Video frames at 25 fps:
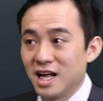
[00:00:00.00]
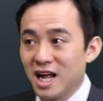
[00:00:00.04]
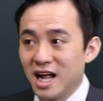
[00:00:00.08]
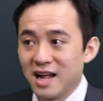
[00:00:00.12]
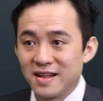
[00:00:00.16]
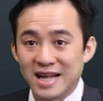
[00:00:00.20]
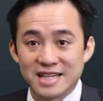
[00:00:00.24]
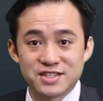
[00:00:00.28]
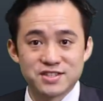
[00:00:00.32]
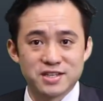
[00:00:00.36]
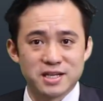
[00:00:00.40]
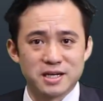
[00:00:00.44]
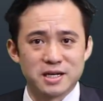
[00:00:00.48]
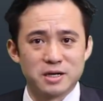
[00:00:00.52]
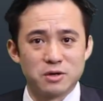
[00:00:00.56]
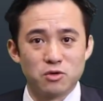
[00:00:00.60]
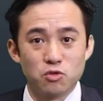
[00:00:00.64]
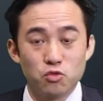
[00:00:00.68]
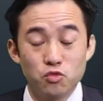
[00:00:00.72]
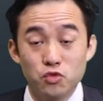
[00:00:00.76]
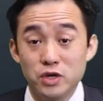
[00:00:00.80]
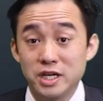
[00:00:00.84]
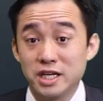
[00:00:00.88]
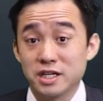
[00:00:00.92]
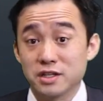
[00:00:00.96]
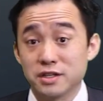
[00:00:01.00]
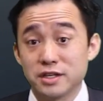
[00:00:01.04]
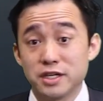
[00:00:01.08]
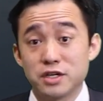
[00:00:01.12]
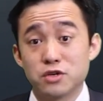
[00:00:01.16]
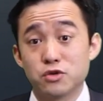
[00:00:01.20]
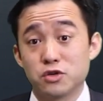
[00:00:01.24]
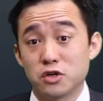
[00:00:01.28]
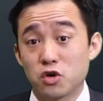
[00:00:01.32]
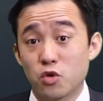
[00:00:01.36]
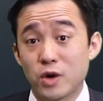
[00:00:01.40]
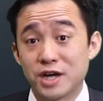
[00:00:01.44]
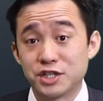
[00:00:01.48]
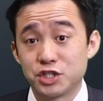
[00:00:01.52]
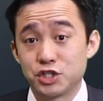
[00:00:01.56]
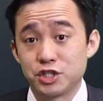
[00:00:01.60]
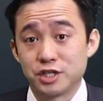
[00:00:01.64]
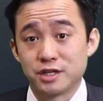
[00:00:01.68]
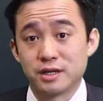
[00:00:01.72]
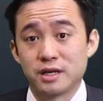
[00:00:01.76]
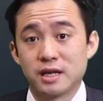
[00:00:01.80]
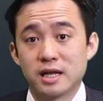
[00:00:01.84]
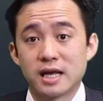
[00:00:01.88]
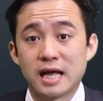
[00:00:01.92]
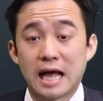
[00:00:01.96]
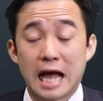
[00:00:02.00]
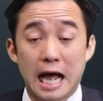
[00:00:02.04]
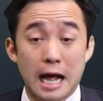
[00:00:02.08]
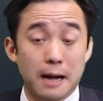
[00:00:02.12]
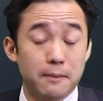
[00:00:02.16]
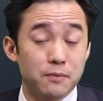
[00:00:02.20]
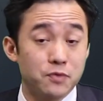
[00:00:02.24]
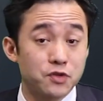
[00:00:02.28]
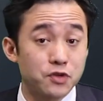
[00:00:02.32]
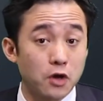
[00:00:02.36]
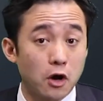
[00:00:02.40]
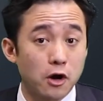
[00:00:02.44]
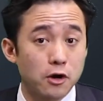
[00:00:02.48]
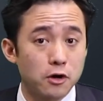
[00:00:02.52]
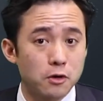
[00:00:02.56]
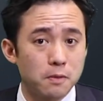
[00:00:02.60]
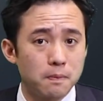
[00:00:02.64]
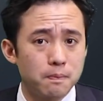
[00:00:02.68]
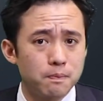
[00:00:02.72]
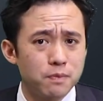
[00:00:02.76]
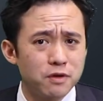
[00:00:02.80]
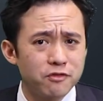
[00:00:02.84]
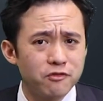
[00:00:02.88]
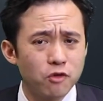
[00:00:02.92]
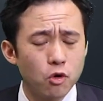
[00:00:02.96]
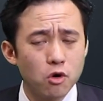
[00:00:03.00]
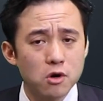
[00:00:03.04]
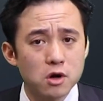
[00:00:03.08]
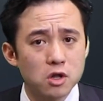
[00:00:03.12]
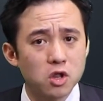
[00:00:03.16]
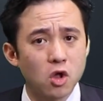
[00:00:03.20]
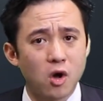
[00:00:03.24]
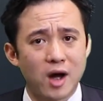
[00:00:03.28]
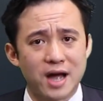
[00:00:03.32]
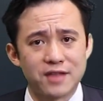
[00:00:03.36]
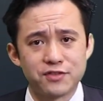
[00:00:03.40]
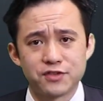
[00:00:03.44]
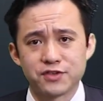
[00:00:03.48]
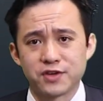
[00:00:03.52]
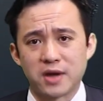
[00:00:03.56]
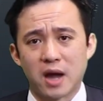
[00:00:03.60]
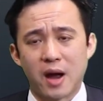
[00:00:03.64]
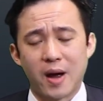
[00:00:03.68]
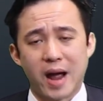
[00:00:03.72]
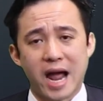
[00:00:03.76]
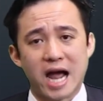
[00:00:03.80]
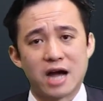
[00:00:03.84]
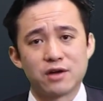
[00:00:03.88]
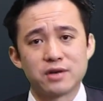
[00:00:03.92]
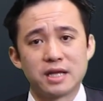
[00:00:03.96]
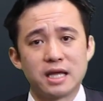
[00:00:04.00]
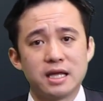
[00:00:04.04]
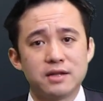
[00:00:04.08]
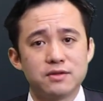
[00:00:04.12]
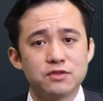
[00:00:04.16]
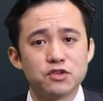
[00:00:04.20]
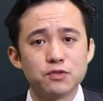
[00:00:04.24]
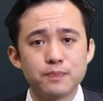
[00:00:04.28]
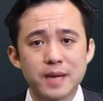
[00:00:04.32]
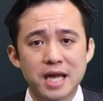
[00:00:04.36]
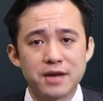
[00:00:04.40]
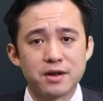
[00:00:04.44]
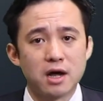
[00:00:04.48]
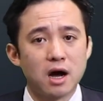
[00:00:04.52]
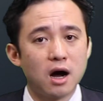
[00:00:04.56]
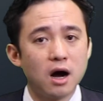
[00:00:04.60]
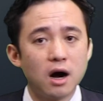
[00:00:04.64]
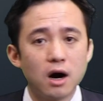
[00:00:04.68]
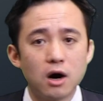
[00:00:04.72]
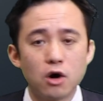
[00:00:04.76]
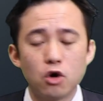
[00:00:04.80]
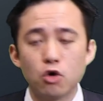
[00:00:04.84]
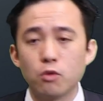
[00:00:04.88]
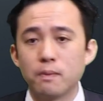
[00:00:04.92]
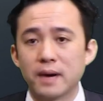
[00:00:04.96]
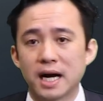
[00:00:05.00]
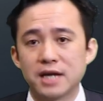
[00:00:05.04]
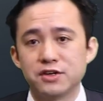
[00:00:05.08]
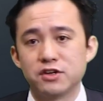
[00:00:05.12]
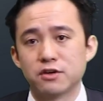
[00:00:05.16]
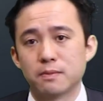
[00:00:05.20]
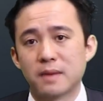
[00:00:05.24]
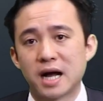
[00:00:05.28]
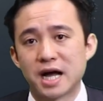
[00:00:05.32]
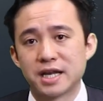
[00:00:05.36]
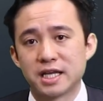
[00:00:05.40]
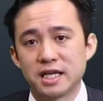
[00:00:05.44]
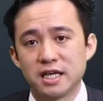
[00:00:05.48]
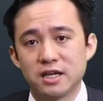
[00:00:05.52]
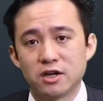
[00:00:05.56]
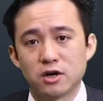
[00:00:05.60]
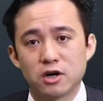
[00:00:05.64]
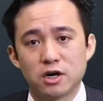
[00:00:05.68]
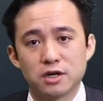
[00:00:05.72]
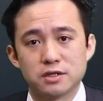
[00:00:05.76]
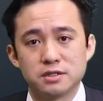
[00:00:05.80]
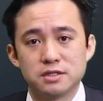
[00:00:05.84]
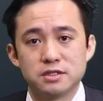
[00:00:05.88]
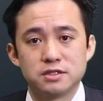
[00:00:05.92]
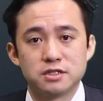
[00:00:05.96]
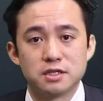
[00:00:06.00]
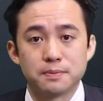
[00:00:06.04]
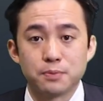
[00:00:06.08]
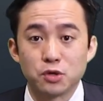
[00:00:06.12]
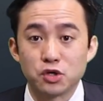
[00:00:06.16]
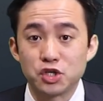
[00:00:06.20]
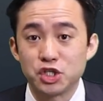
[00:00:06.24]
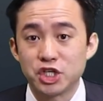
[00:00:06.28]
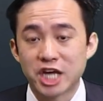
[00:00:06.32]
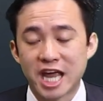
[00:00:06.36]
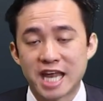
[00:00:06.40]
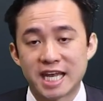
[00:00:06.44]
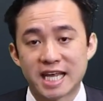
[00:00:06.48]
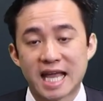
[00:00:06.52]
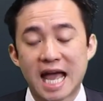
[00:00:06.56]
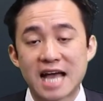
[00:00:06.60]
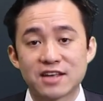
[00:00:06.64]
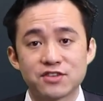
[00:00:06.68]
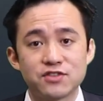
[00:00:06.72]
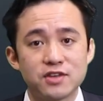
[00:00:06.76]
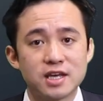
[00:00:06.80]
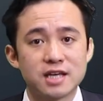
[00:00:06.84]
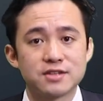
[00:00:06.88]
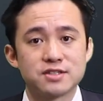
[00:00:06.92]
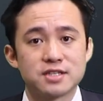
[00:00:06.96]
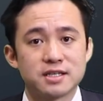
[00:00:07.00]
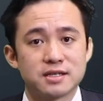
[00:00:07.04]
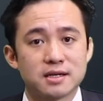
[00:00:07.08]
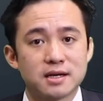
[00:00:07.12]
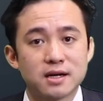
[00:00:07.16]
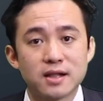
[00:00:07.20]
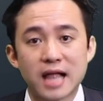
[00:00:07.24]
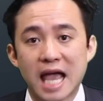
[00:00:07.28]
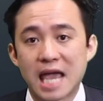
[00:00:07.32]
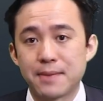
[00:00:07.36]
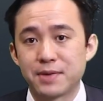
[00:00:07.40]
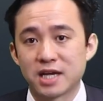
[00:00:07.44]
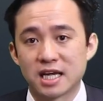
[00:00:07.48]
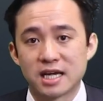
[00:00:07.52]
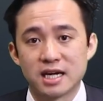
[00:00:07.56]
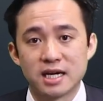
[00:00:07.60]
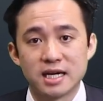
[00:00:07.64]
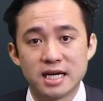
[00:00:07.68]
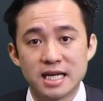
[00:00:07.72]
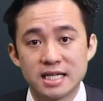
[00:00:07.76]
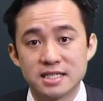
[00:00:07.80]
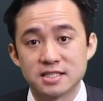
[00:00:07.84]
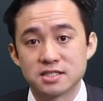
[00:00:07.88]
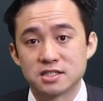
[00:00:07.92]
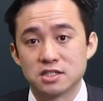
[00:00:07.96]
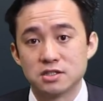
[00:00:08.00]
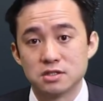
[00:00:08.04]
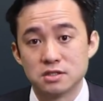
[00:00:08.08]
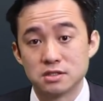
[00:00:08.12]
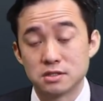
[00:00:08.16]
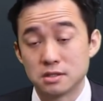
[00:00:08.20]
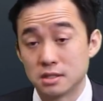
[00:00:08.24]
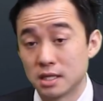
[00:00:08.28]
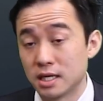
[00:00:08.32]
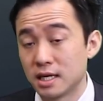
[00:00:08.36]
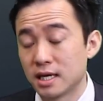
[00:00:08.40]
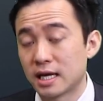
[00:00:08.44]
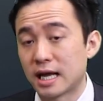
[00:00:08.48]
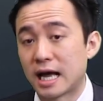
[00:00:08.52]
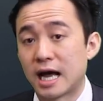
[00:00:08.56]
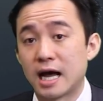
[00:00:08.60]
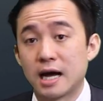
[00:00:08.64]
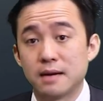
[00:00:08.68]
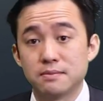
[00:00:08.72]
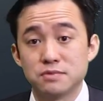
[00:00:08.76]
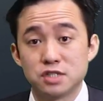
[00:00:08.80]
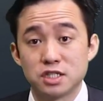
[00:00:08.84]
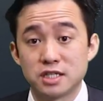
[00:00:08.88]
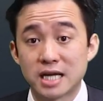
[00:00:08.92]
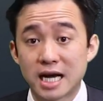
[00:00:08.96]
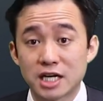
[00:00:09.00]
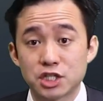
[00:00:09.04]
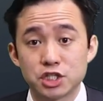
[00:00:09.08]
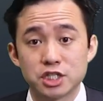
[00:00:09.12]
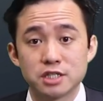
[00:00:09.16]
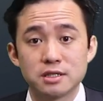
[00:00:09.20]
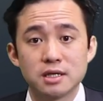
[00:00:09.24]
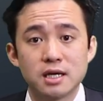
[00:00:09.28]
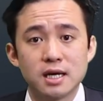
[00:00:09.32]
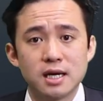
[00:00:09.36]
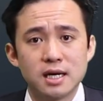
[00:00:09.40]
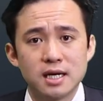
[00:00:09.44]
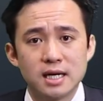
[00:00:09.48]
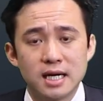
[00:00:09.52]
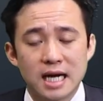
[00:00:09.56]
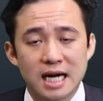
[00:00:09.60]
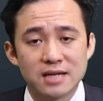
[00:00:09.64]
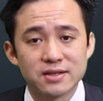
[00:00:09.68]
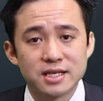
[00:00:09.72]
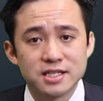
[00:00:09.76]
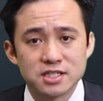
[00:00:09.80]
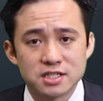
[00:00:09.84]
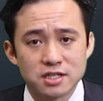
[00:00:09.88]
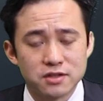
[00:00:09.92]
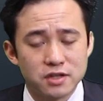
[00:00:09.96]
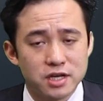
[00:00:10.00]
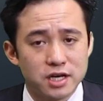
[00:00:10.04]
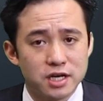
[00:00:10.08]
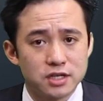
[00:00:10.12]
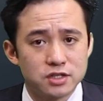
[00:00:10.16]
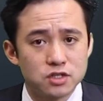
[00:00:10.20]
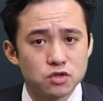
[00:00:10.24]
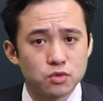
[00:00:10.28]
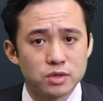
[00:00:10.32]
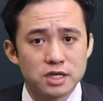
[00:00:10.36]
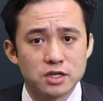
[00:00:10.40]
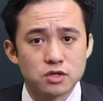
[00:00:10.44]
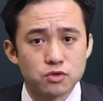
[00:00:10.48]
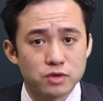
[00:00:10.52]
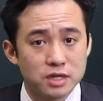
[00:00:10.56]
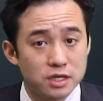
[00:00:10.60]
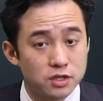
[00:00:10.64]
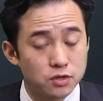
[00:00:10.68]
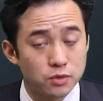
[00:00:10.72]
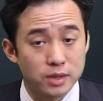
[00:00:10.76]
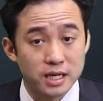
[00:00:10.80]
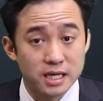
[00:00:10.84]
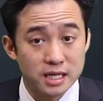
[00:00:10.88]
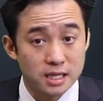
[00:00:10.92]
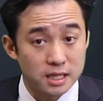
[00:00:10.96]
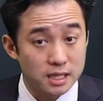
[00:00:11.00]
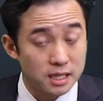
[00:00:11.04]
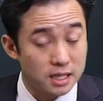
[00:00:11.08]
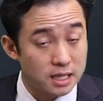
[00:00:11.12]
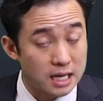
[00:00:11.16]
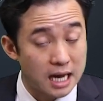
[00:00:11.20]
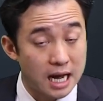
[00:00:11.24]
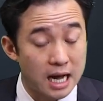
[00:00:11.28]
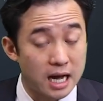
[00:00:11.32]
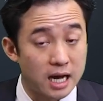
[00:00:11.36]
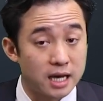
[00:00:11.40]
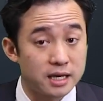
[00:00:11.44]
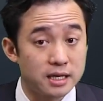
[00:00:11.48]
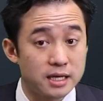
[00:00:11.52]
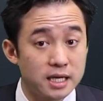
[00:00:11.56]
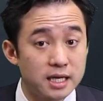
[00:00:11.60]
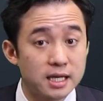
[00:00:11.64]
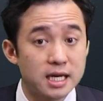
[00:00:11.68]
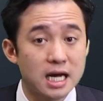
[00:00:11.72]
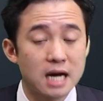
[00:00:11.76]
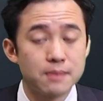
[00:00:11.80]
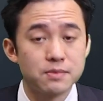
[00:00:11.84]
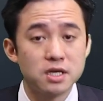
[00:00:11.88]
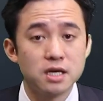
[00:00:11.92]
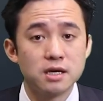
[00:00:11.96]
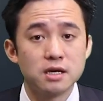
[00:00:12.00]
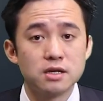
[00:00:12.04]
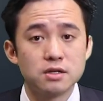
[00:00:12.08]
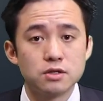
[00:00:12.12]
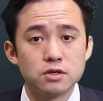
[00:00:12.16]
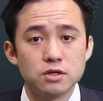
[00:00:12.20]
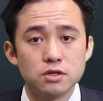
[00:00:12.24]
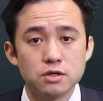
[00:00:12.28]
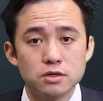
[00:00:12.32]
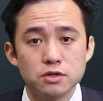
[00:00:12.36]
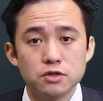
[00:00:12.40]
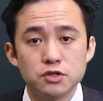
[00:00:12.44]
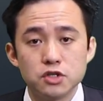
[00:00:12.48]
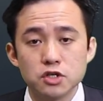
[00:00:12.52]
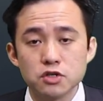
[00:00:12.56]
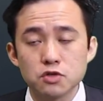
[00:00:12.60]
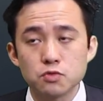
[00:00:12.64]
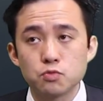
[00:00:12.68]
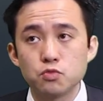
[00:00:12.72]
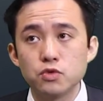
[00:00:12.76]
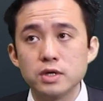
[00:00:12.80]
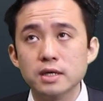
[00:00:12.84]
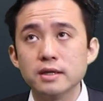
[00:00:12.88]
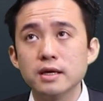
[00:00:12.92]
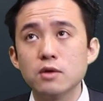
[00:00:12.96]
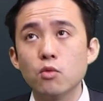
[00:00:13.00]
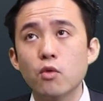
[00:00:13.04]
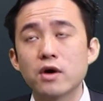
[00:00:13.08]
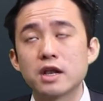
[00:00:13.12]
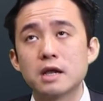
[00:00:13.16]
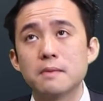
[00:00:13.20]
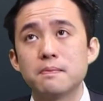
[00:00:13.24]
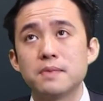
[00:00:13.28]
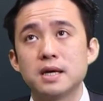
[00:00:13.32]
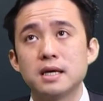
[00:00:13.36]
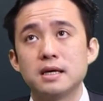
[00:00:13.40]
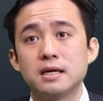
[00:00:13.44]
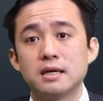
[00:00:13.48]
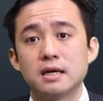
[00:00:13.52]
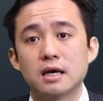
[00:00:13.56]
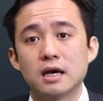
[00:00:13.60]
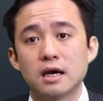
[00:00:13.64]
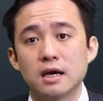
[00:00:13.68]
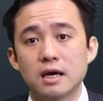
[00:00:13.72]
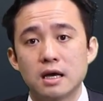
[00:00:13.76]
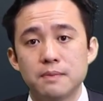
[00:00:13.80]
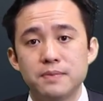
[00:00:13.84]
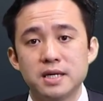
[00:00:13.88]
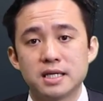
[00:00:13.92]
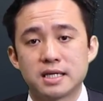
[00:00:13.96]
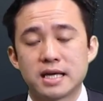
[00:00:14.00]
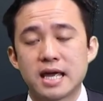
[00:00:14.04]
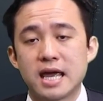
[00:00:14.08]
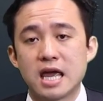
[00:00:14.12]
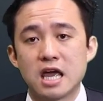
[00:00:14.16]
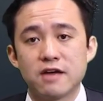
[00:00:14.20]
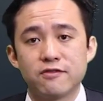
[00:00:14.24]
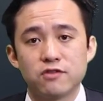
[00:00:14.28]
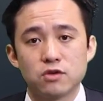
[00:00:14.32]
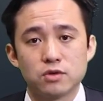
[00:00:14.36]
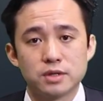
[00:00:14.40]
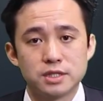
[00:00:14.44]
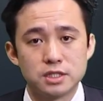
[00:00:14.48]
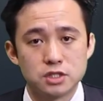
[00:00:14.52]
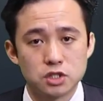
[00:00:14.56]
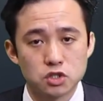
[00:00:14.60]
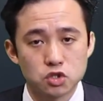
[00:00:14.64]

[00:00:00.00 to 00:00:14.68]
That's a really good question. So before clients go out and spend a whole bunch of money on depreciating assets and claiming an instant deduction, at least in the 2023 income year, you just really want to be a bit careful and